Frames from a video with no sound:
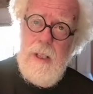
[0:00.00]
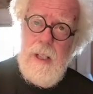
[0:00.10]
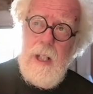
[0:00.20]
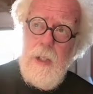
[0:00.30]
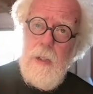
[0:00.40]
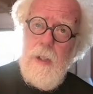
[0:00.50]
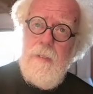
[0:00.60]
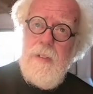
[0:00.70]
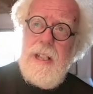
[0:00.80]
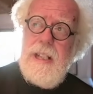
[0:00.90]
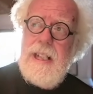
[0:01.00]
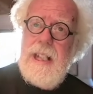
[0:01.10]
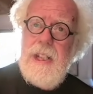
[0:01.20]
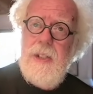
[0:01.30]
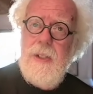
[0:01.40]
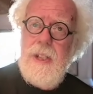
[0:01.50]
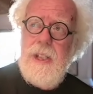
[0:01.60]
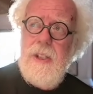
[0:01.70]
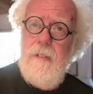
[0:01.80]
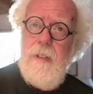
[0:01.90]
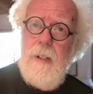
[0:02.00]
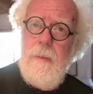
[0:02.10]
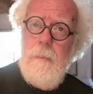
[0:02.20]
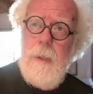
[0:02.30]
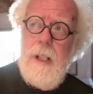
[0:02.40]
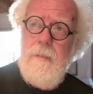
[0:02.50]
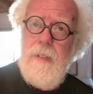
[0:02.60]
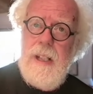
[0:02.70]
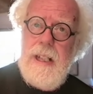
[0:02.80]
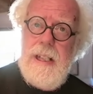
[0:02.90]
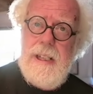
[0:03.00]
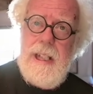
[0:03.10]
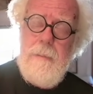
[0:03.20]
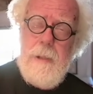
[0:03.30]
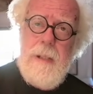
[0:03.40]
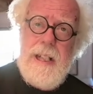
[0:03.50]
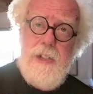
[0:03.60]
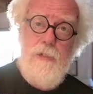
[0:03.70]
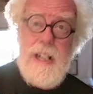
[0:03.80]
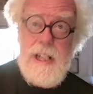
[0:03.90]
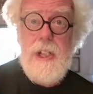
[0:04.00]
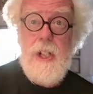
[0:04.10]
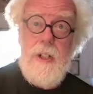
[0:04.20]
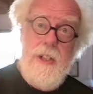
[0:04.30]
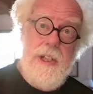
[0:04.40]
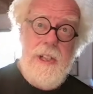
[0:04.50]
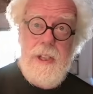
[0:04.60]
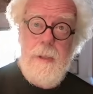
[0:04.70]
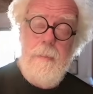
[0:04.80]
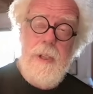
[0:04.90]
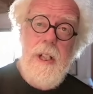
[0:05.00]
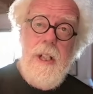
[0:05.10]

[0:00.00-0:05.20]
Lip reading: A lot of these asteroids are found by very deep space radar systems,